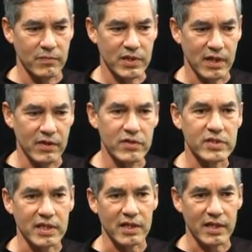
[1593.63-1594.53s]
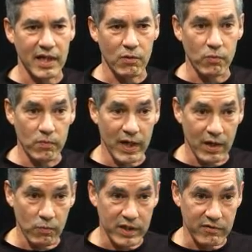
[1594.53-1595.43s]
understand how
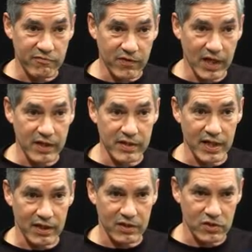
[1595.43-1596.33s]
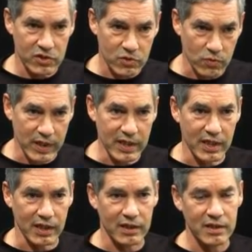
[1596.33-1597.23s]
we can find that
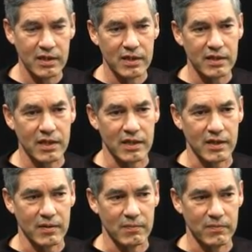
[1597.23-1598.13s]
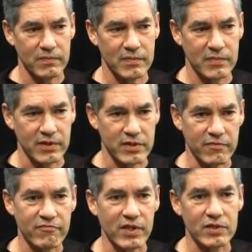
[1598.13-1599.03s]
constraining, the
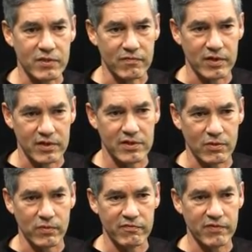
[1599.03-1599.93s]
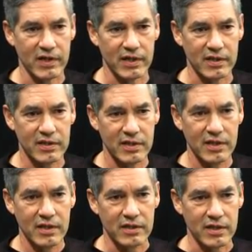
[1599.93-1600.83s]
defensiveness that we find
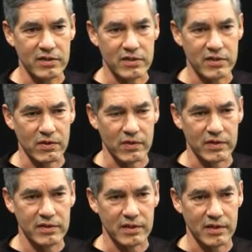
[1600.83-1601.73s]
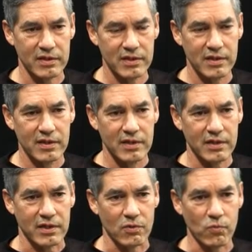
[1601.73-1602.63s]
necessary to
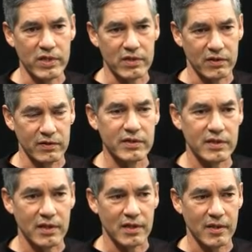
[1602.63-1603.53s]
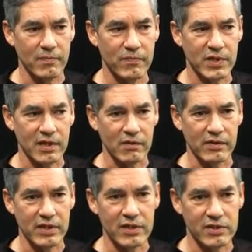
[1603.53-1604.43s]
kind of wield, can
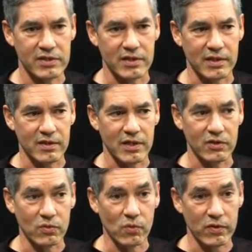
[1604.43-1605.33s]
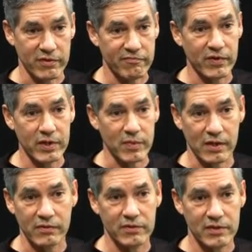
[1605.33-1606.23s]
lead us to ignore the
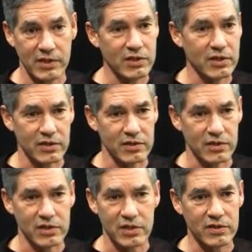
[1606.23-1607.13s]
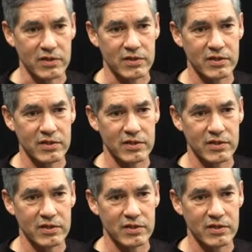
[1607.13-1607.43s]
fundamental teachings that Jesus